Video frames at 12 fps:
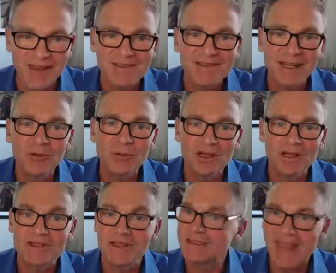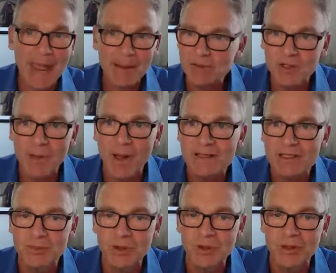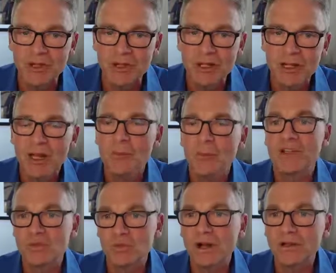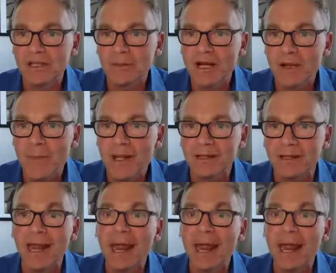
And the second one is it's absolutely possible, but it's rarely recommended.